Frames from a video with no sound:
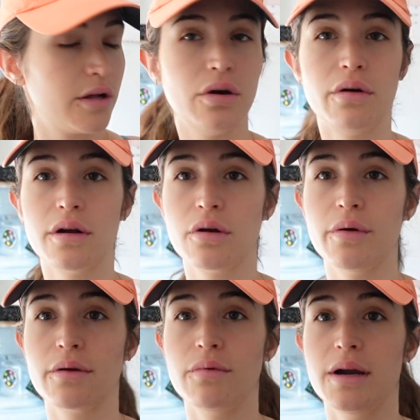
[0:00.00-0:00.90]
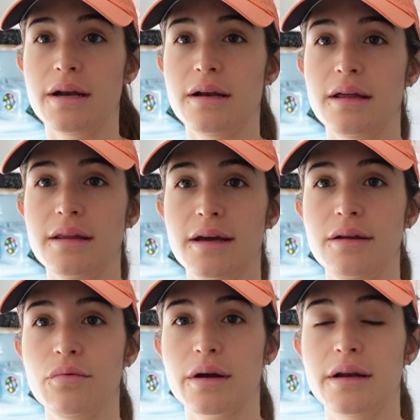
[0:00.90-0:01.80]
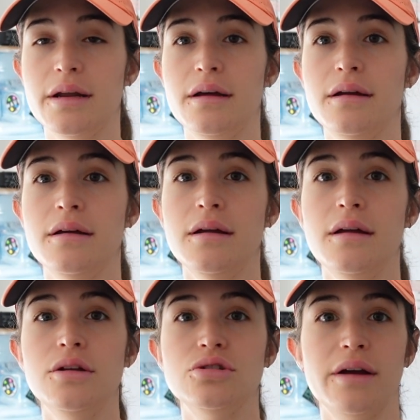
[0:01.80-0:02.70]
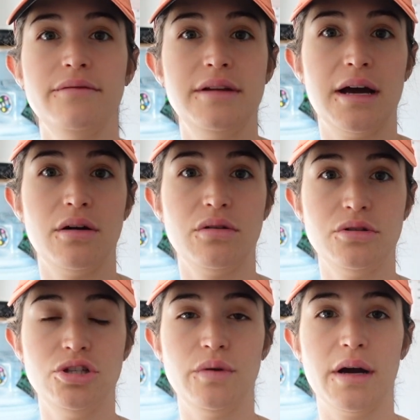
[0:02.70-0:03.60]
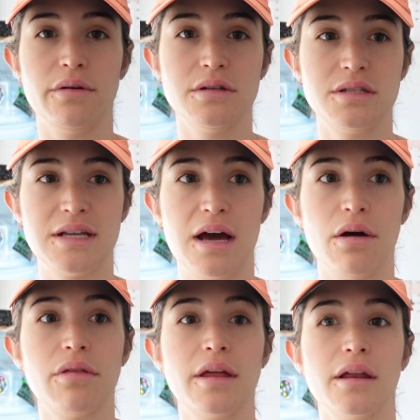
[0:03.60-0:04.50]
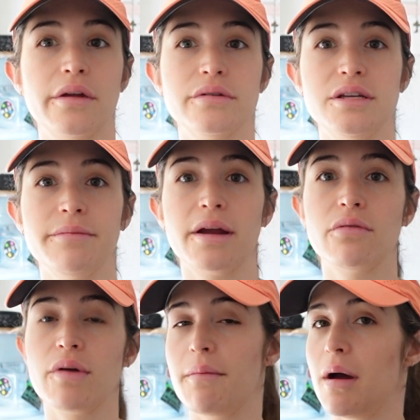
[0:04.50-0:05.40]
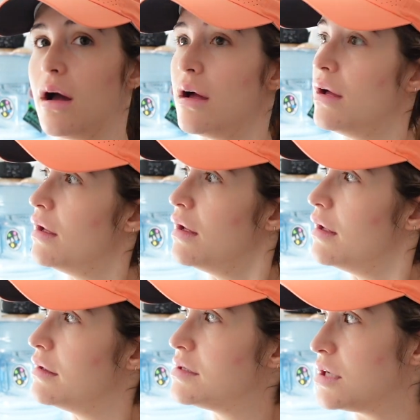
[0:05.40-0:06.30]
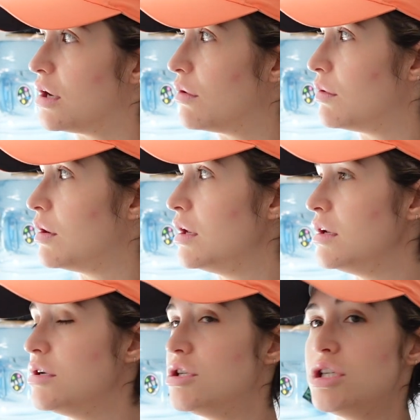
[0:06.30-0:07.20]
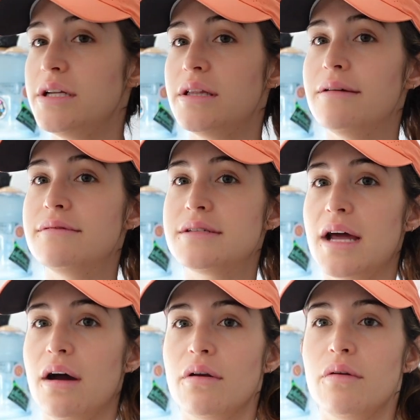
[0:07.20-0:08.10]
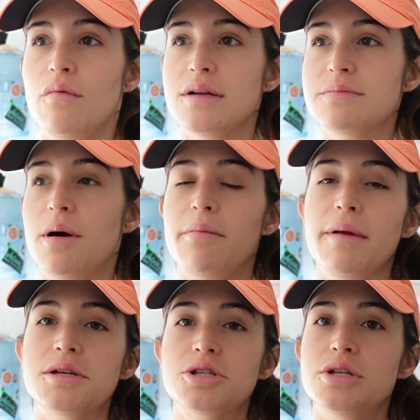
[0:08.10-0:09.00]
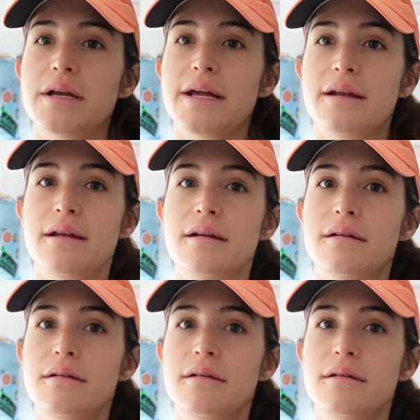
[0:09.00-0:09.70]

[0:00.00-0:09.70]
and go on a quick run, and then we're gonna drive down 2 hours south and go see my grandma. So she lives out in West Palm Beach, and